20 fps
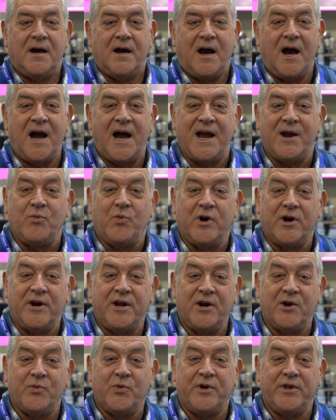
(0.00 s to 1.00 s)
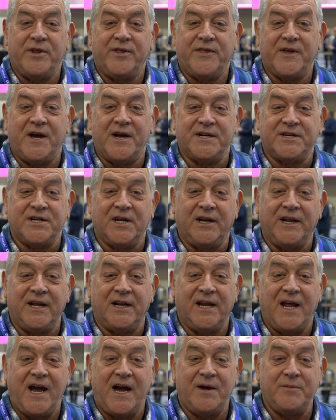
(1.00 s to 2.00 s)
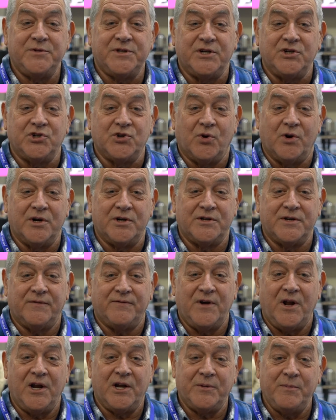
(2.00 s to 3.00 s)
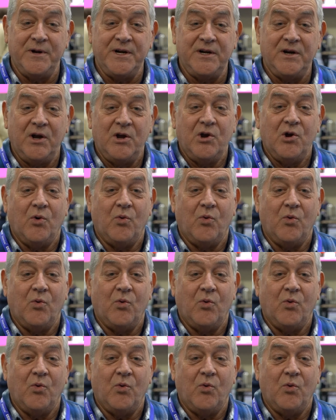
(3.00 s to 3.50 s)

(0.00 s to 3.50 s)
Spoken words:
Hi, we're here with Tilia Labs and George Folickman.